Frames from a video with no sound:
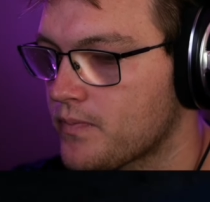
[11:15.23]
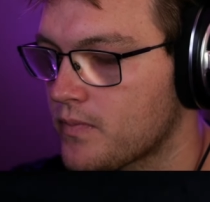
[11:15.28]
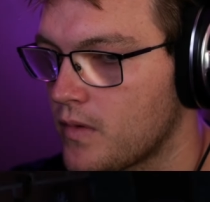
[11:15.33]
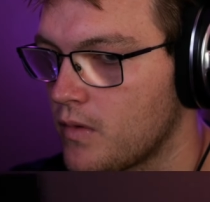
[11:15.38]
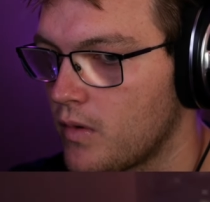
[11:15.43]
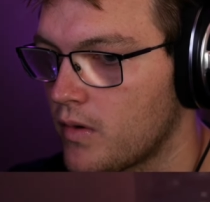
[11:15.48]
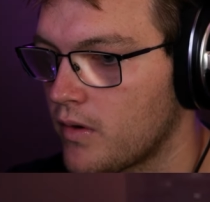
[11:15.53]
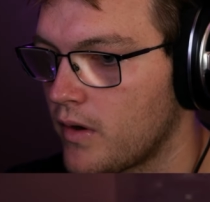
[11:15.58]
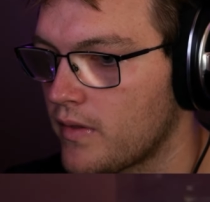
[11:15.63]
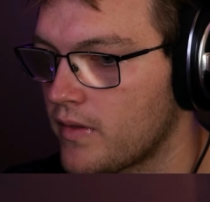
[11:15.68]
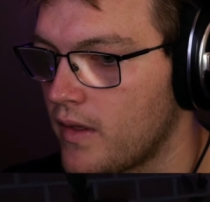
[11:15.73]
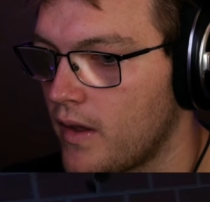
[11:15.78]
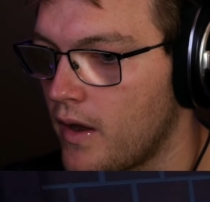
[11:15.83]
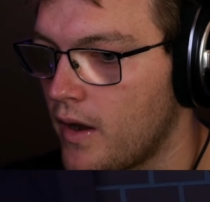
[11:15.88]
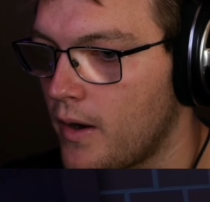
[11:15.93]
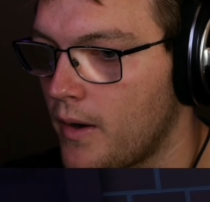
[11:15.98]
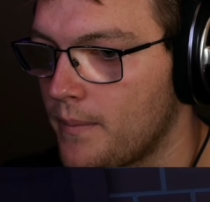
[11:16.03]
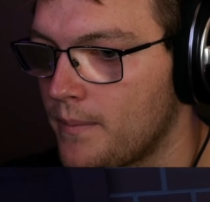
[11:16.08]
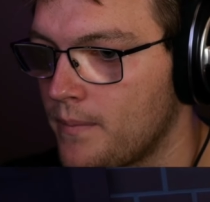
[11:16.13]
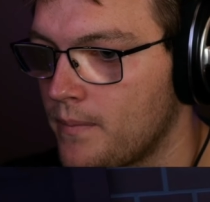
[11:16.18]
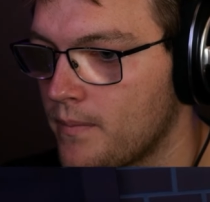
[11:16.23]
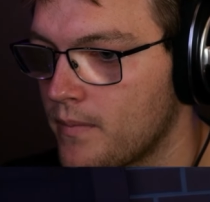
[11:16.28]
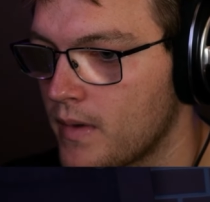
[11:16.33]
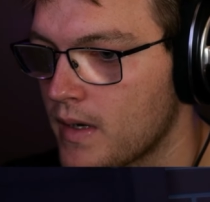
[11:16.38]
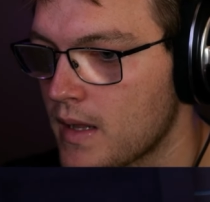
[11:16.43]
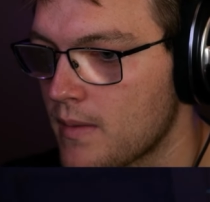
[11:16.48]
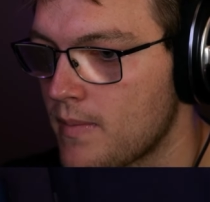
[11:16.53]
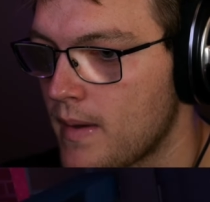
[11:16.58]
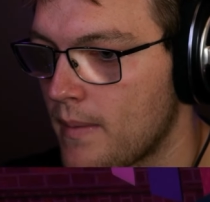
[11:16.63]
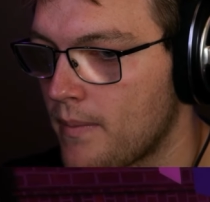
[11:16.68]
One right there.
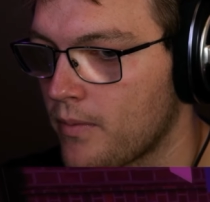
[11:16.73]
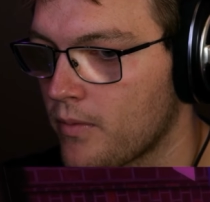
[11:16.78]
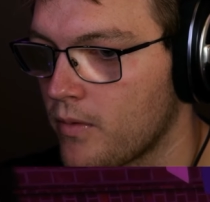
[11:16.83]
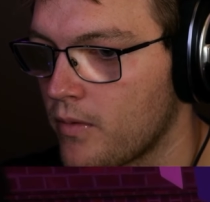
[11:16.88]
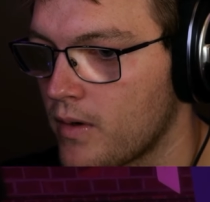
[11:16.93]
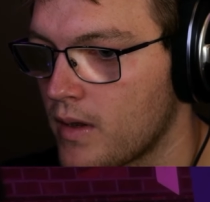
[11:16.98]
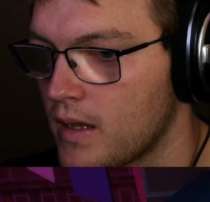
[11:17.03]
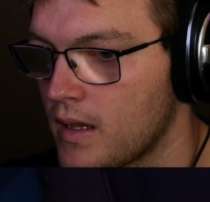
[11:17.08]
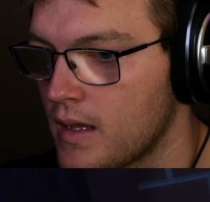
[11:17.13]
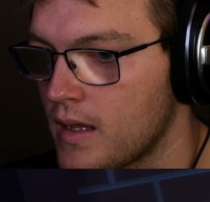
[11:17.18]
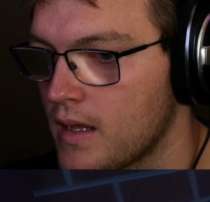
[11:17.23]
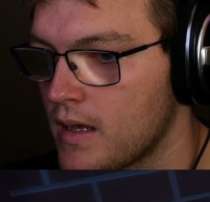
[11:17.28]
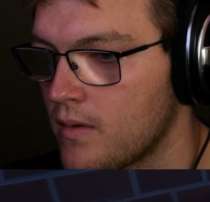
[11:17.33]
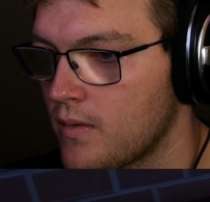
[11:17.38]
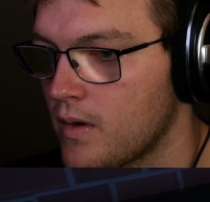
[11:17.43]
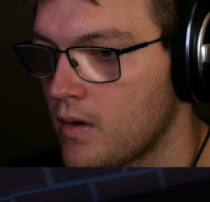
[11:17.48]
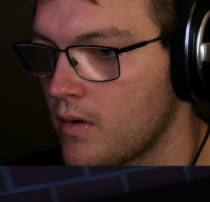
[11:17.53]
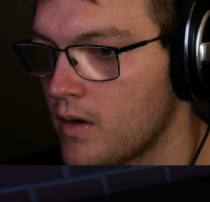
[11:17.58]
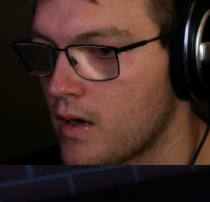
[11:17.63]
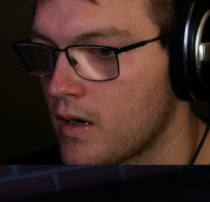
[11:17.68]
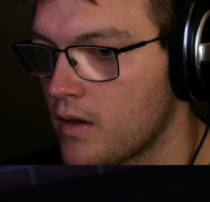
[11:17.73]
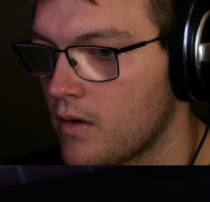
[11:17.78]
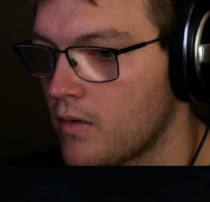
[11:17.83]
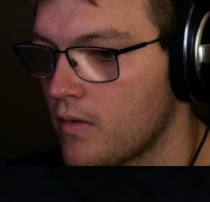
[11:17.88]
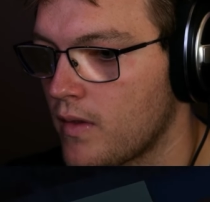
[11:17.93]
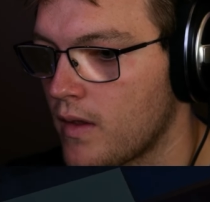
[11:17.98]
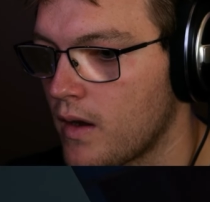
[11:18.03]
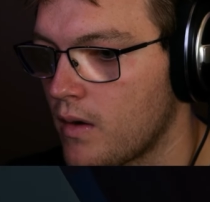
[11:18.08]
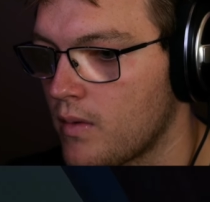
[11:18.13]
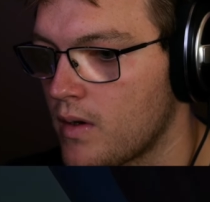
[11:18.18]
We pepperoni. We need to go in
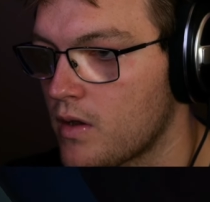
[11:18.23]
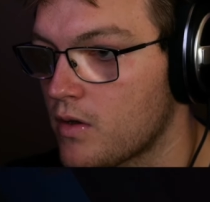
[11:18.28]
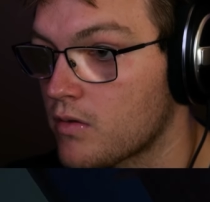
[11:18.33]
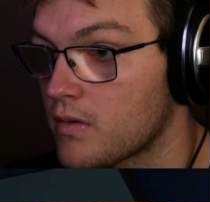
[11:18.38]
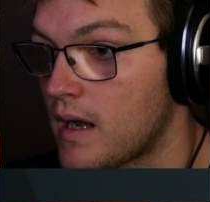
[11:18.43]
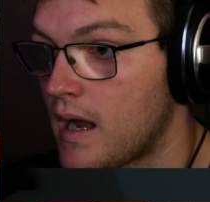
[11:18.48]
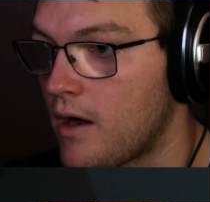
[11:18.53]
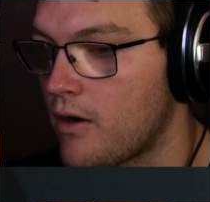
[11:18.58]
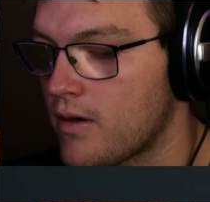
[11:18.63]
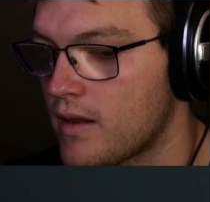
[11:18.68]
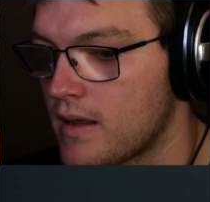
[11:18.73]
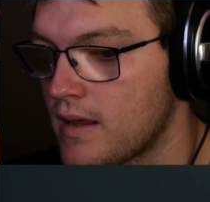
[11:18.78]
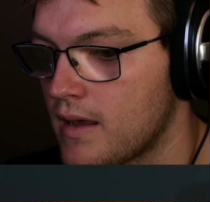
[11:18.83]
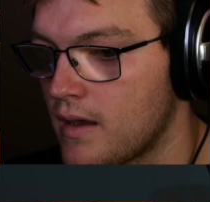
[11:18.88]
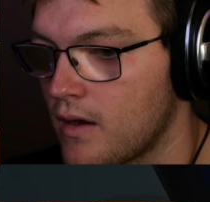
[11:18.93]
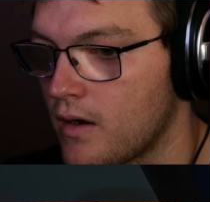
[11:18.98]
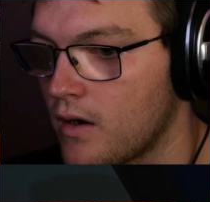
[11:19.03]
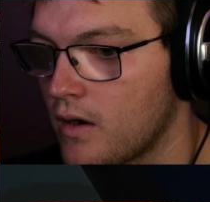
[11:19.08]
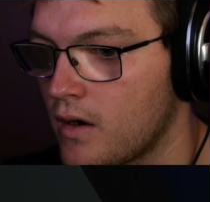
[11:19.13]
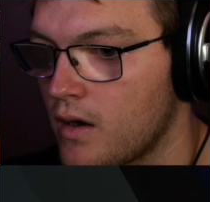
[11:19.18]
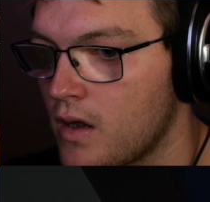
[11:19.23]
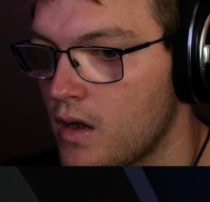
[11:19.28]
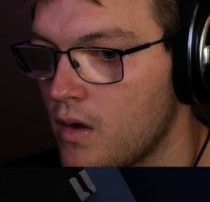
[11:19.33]
there. We need to go out here.